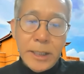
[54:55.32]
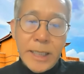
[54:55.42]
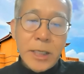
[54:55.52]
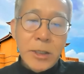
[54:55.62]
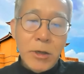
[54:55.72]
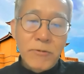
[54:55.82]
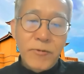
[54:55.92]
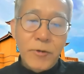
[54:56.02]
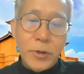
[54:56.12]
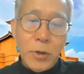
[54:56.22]
that not
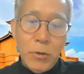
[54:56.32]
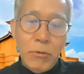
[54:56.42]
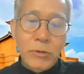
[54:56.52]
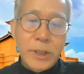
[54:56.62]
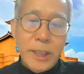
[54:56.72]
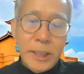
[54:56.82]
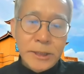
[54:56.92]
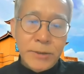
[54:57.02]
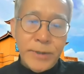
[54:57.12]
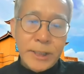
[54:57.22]
for your own
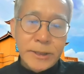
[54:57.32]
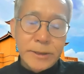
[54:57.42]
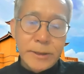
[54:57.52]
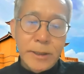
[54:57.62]
interest,